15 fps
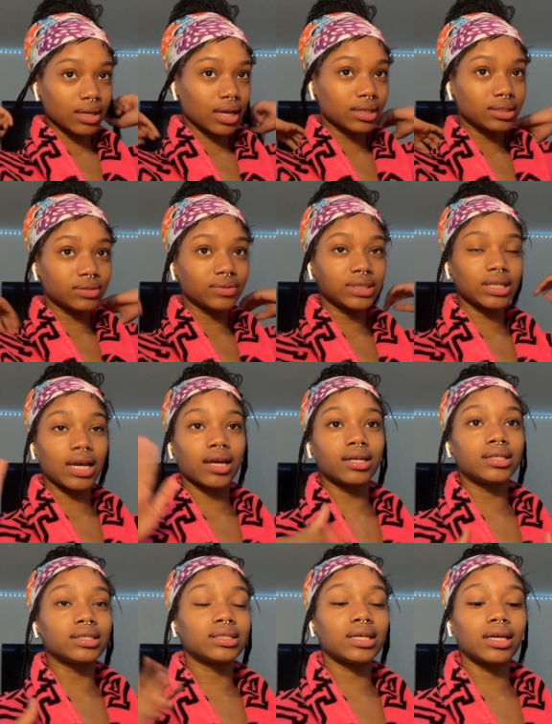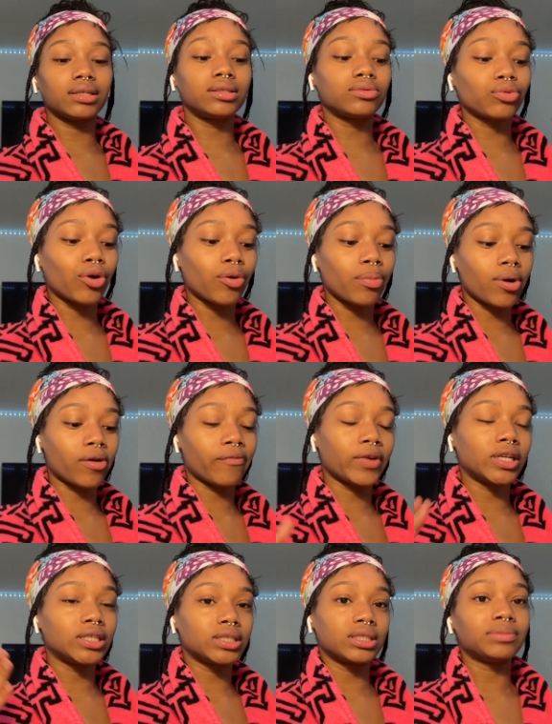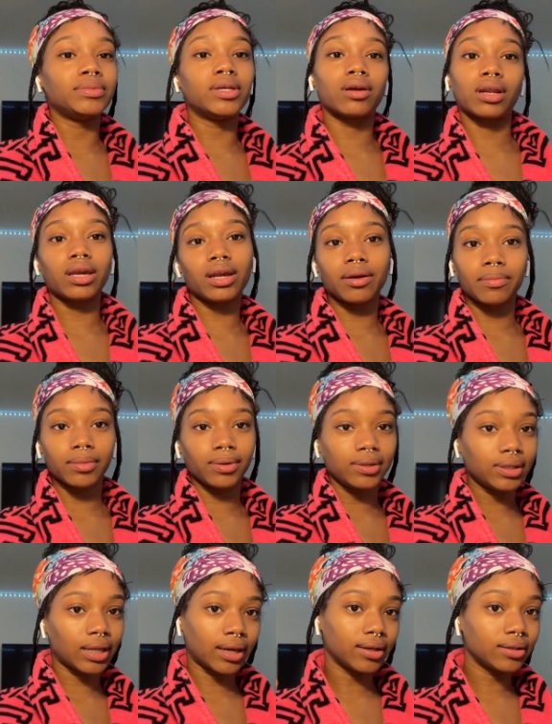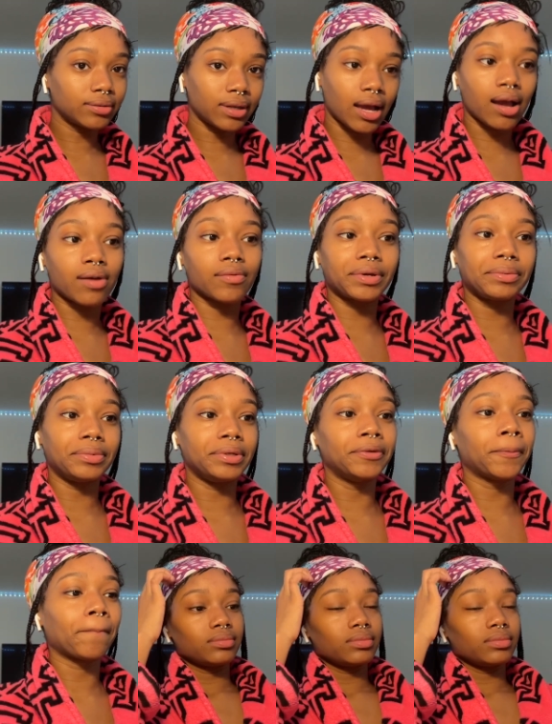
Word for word: I just wish I could just take this robe off and just be on the camera like how I want to be.